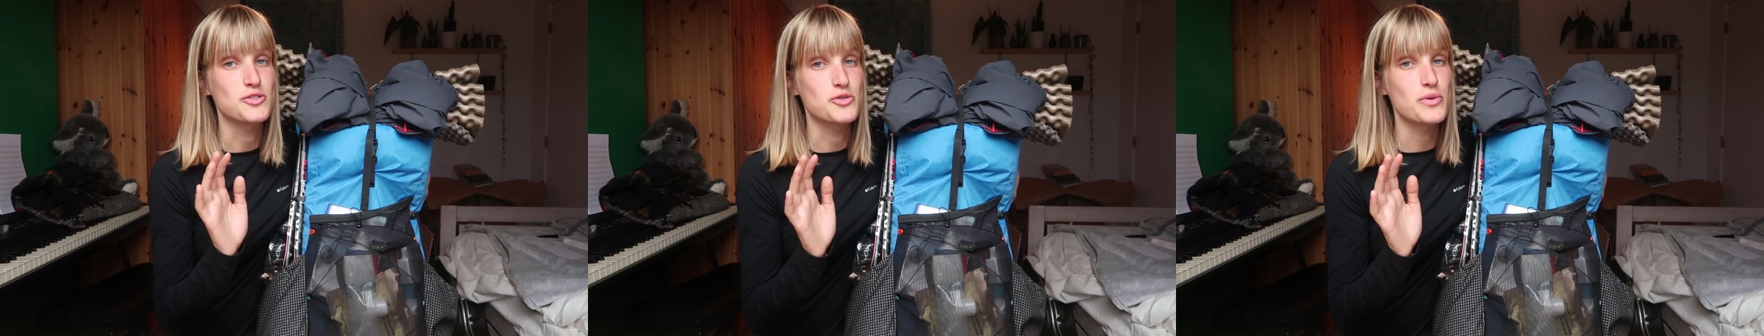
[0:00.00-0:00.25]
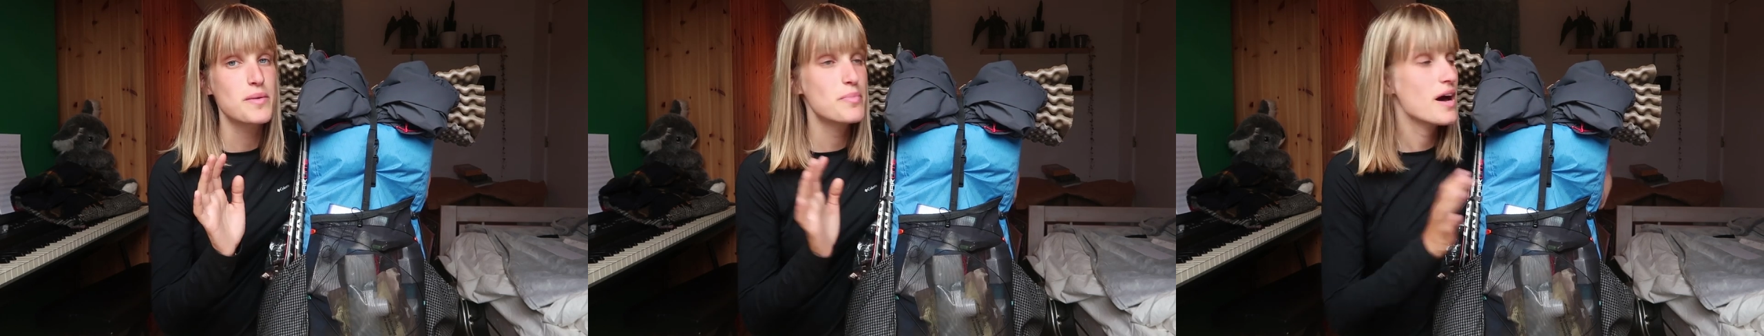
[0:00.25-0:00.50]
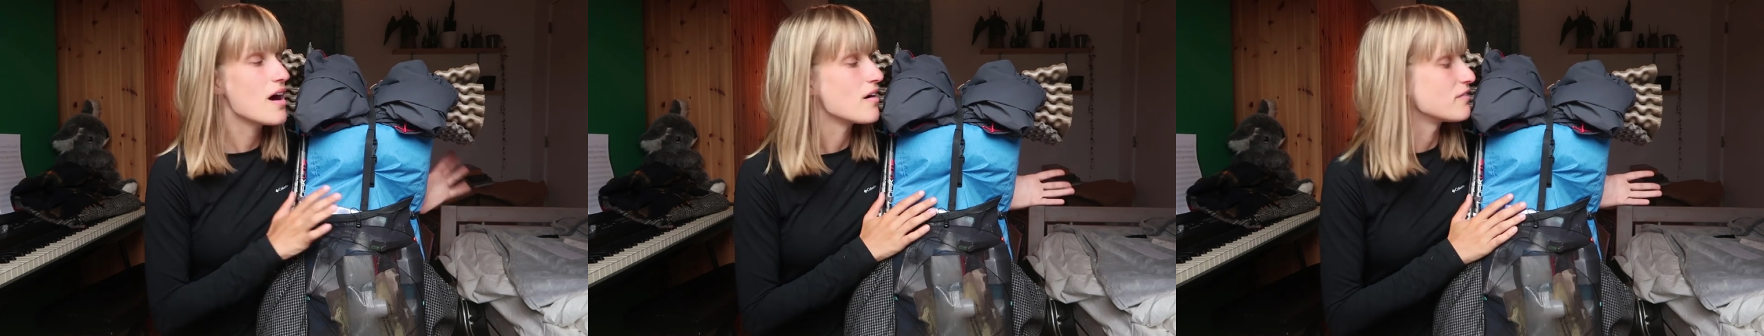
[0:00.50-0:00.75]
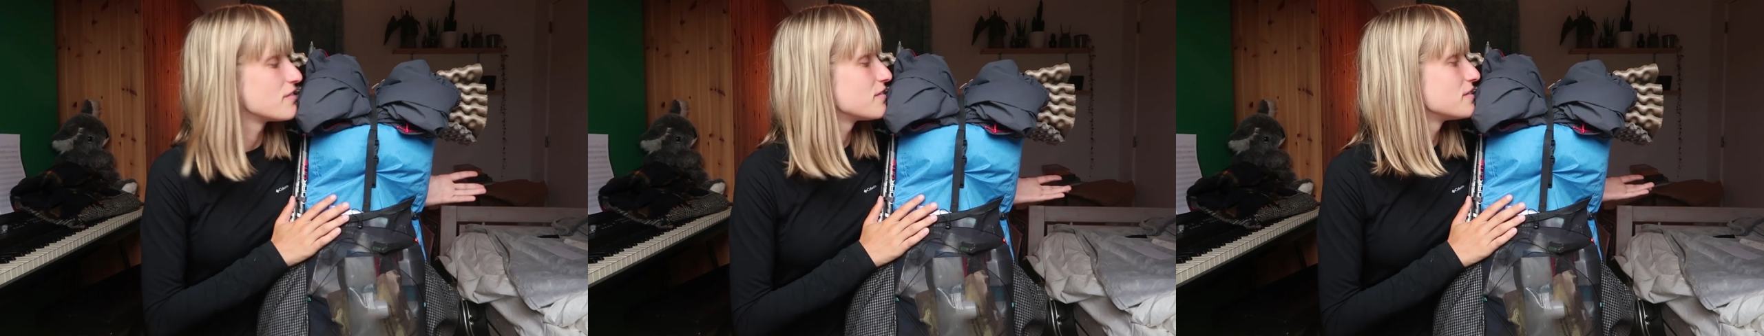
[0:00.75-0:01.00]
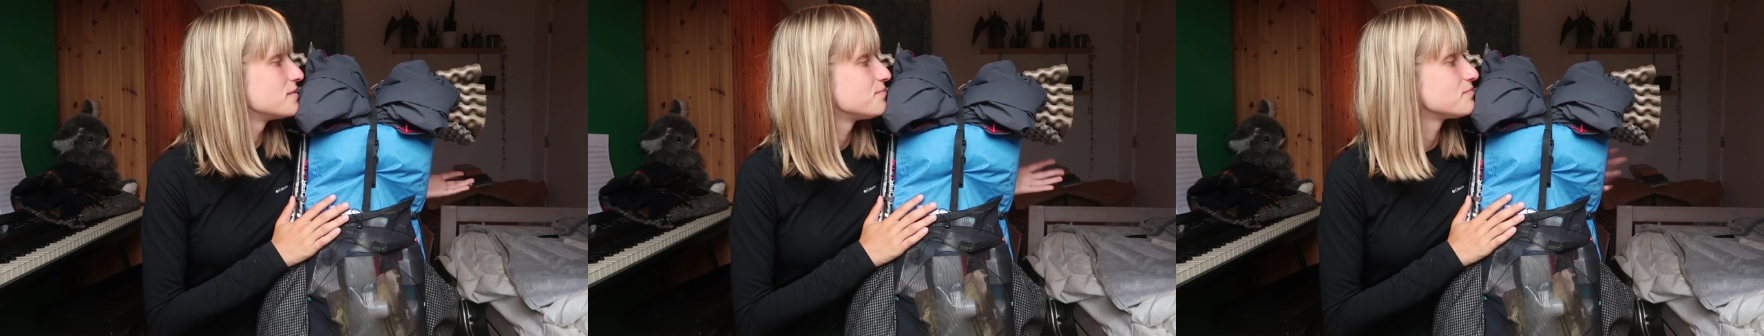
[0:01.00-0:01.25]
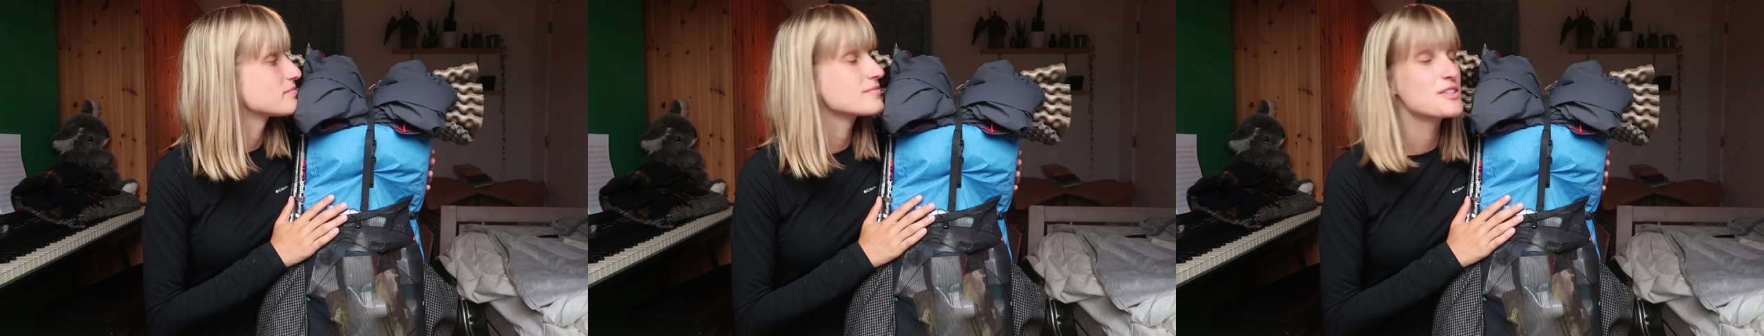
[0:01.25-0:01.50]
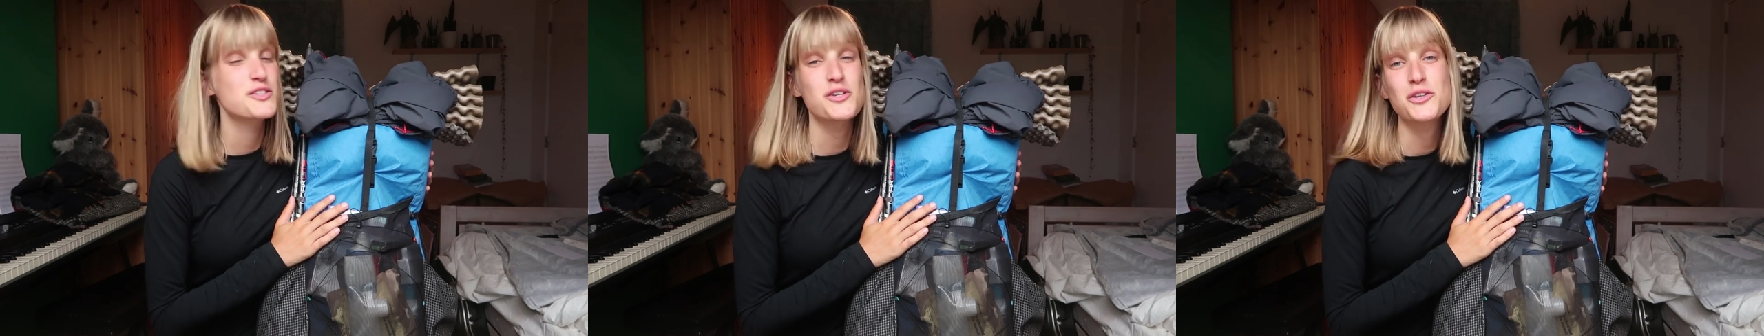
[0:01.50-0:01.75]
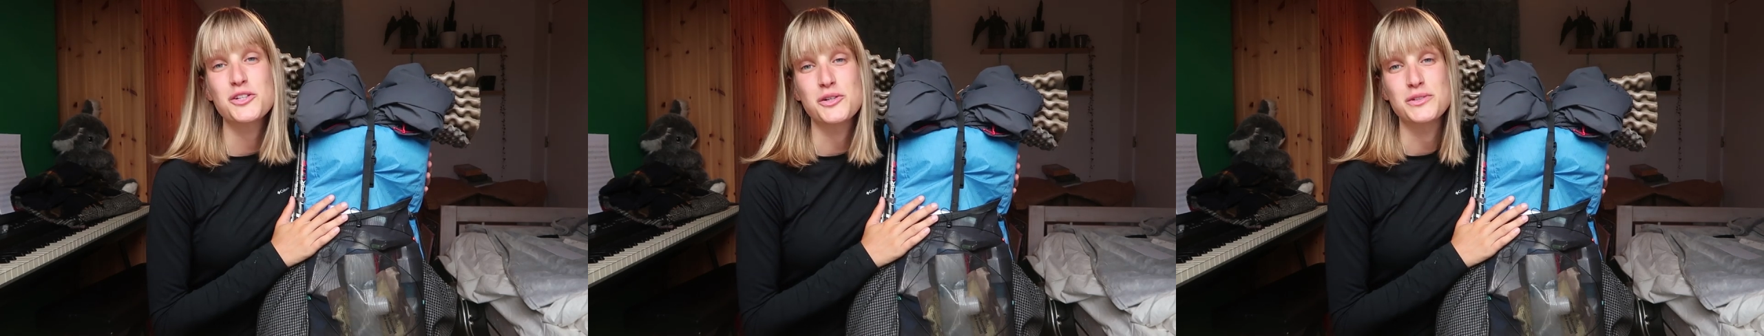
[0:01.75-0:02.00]
drip off. So
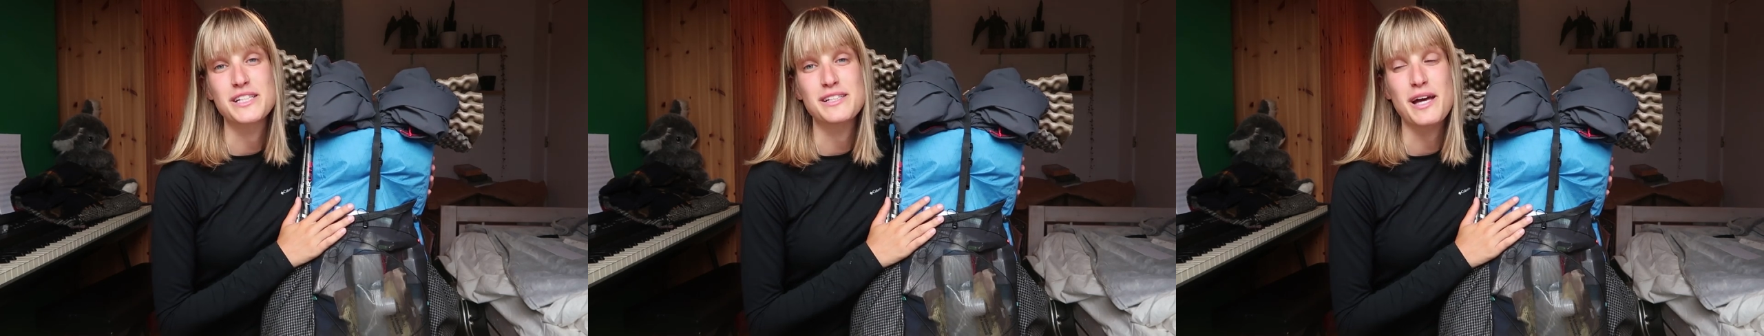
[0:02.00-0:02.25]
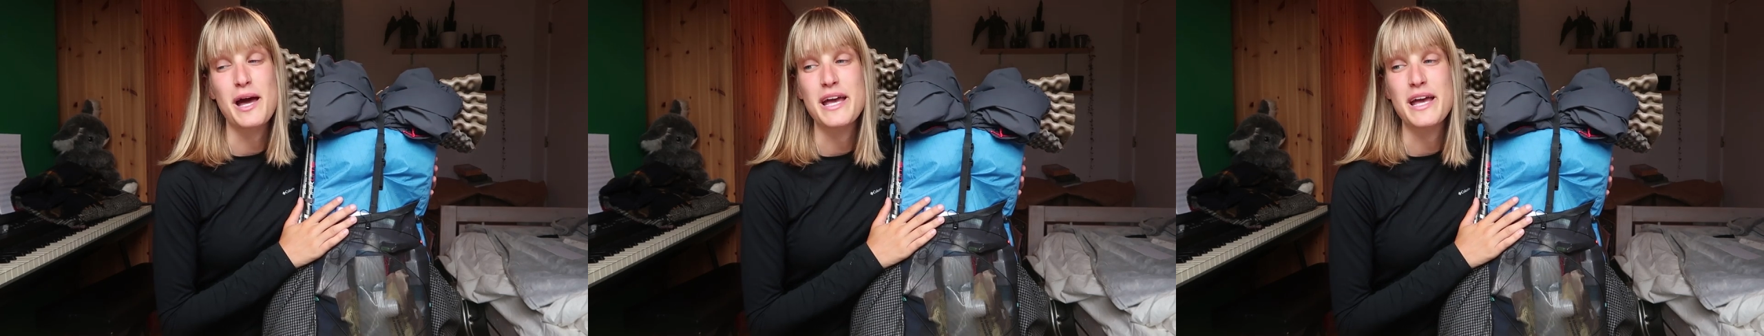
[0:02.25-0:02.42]
you don't need